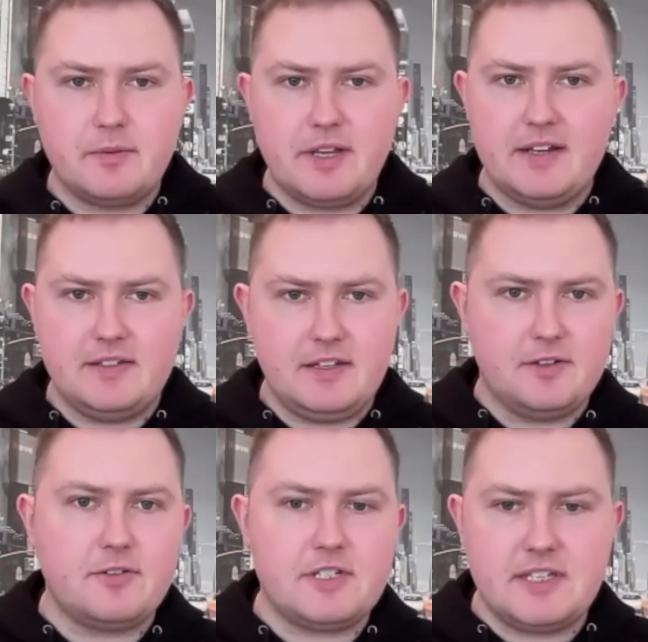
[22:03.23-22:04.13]

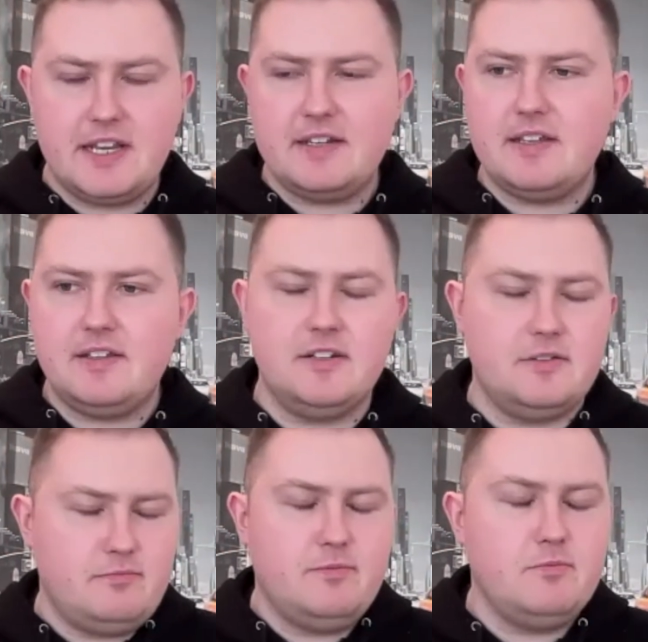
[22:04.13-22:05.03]
And, Christine,
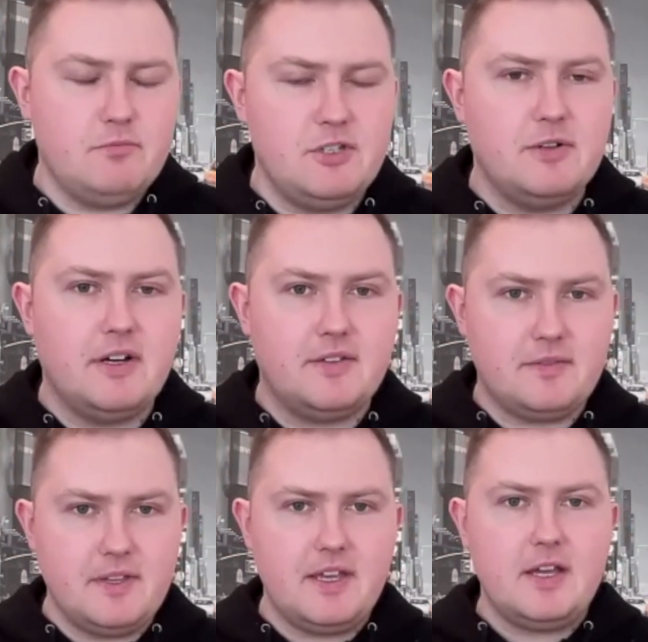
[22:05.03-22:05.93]
you are
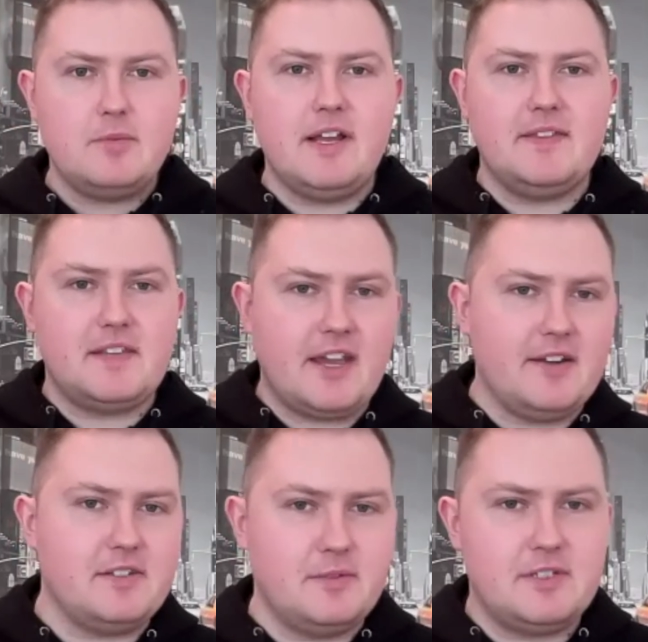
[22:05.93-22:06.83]
playing the
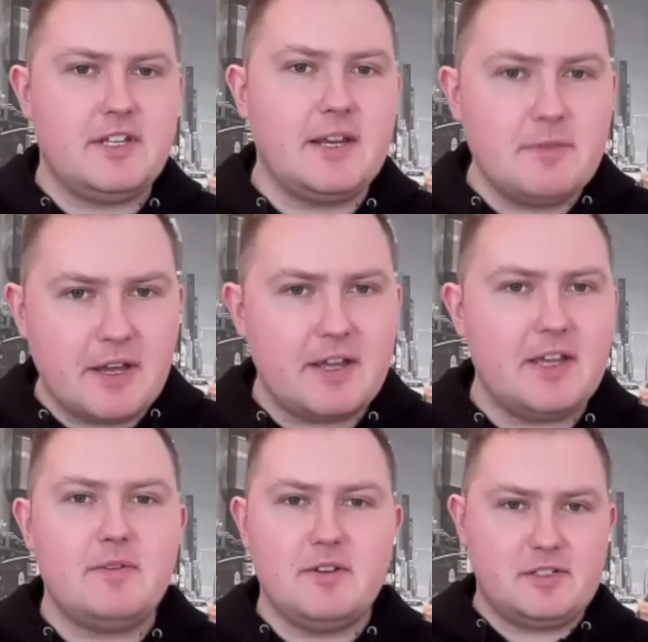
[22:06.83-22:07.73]
character with the same
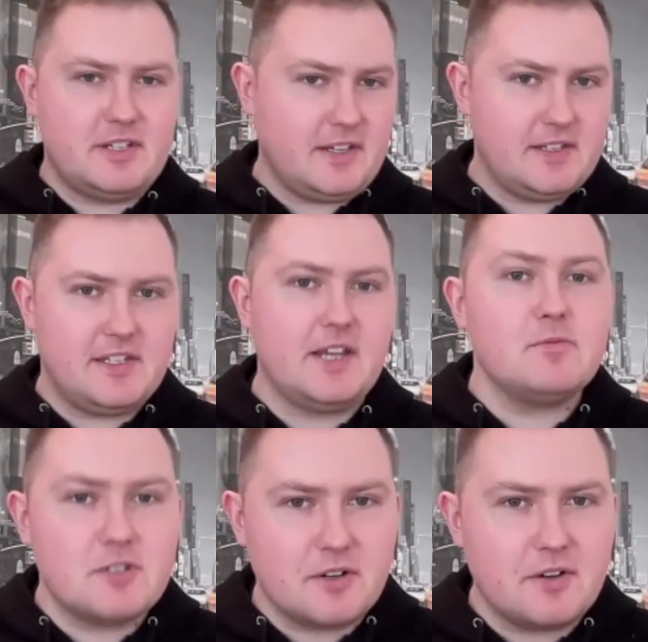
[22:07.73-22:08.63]
name, you're singing the same
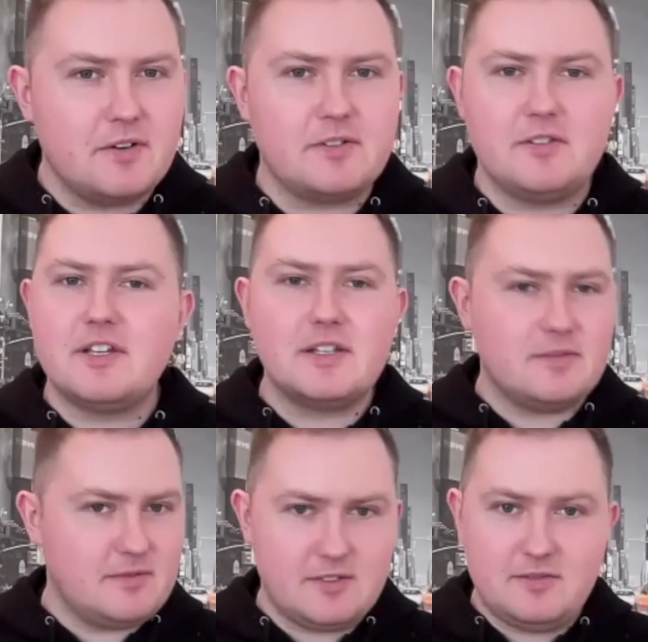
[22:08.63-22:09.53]
songs, you're singing
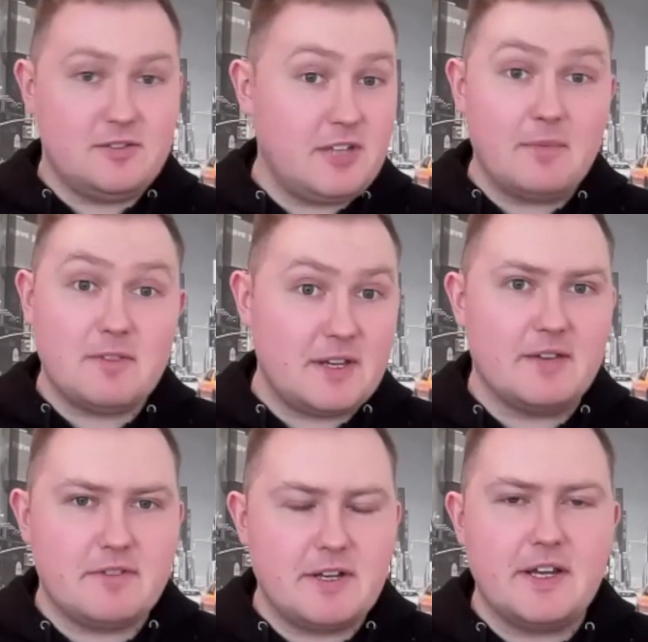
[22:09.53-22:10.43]
the same thing
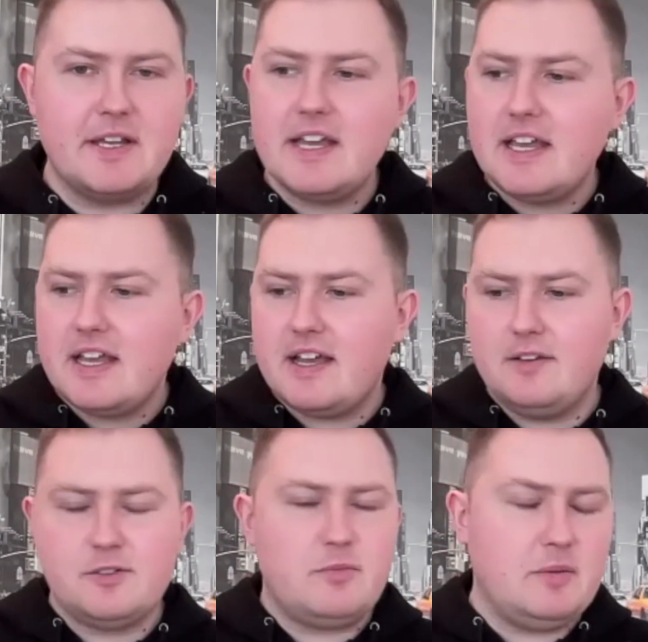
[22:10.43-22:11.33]
every night, and
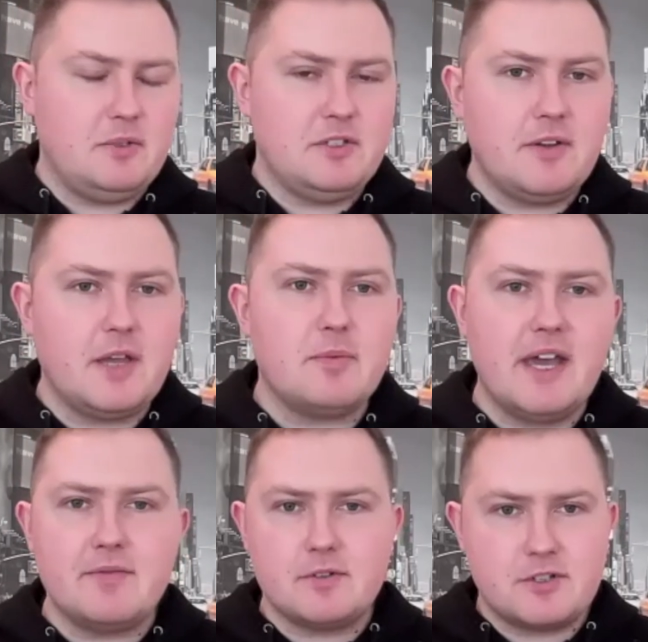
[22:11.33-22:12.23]
lots of people doing it, but
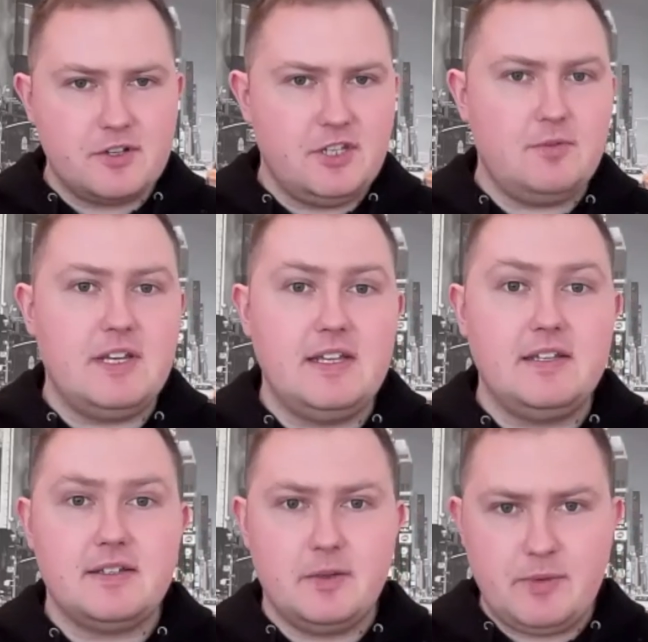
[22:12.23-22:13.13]
everyone's got a
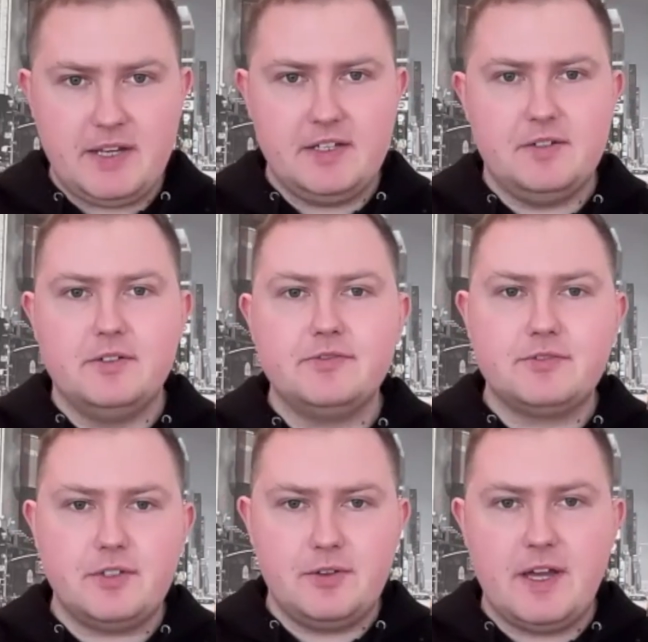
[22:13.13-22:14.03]
unique opinion
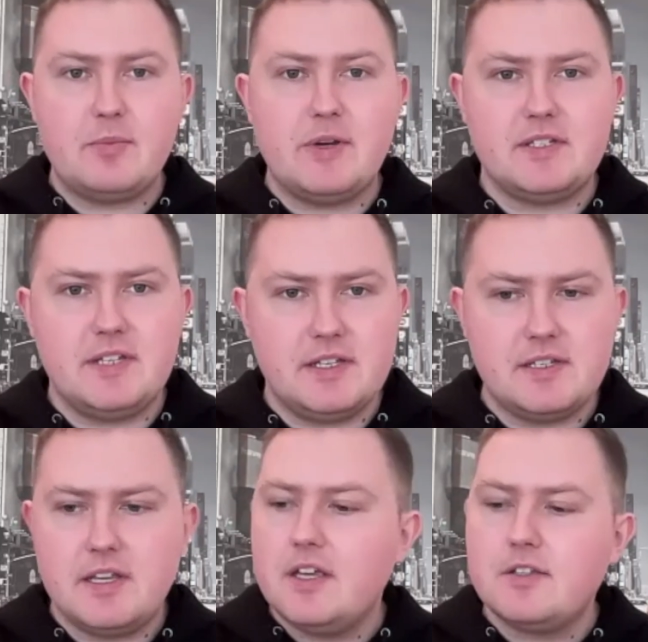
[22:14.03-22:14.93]
of who that person
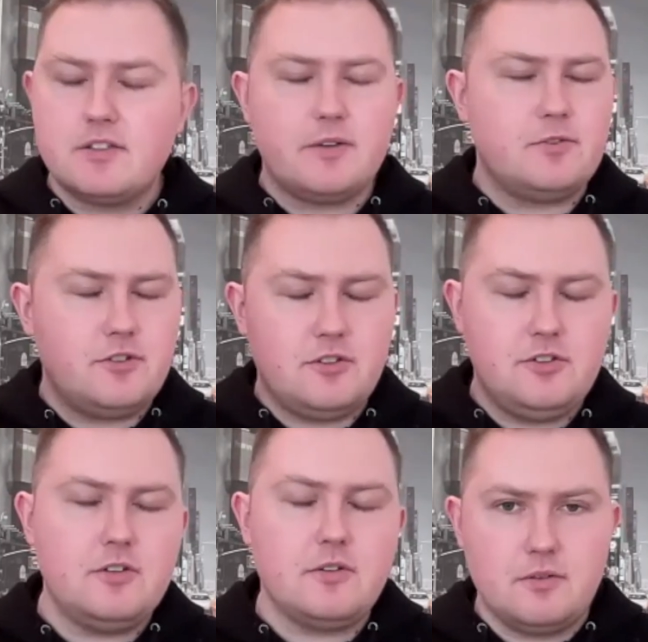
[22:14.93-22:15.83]
is. So, to
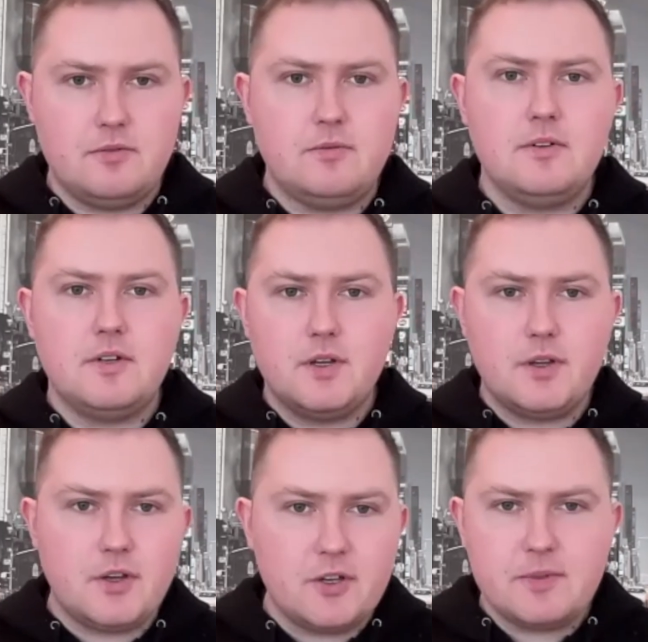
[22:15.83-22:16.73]
you,
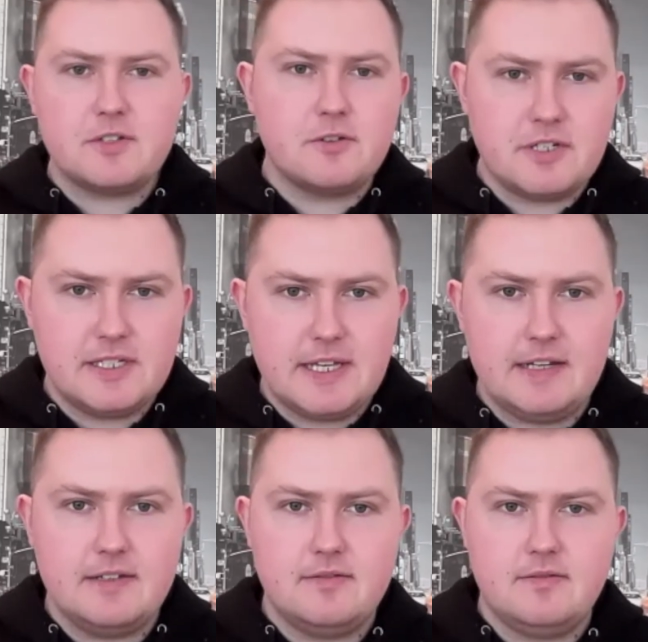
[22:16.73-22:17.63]
who is Christine?